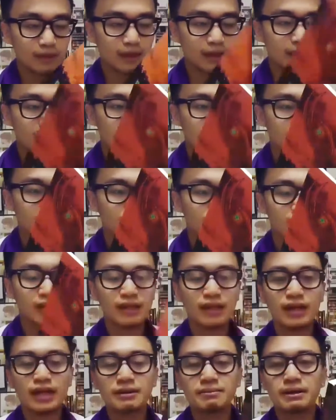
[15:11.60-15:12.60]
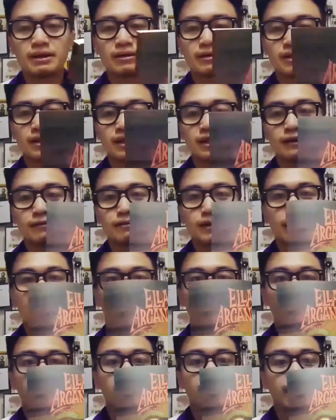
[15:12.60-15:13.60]
And what I like about El
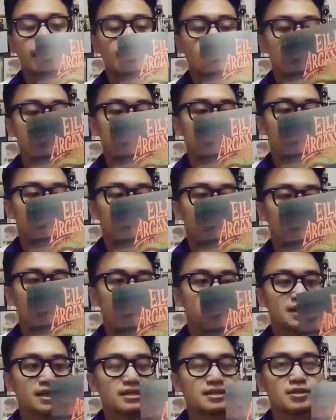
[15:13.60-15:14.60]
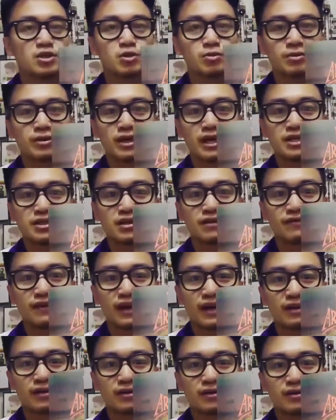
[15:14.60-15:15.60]
Arcangel is that besides the supernatural
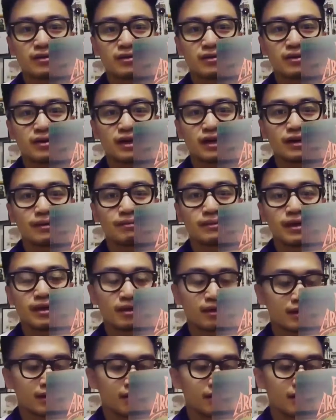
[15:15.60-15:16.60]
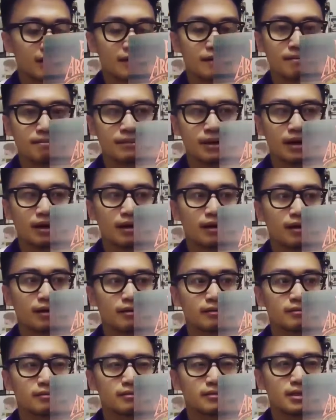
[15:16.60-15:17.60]
factor, they are clearly
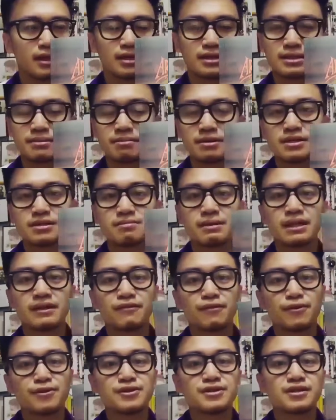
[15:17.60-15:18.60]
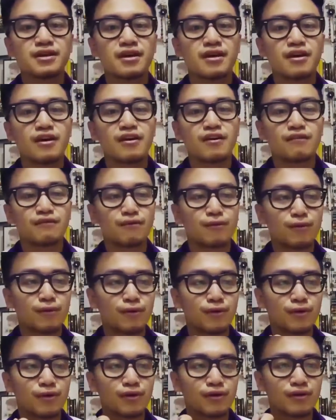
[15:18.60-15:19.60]
like symbols, metaphors
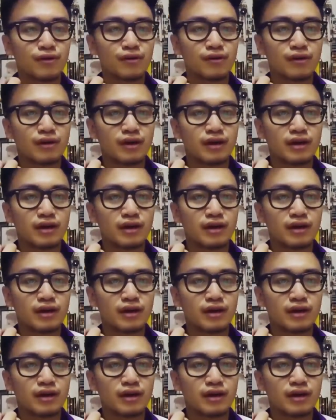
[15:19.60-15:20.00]
for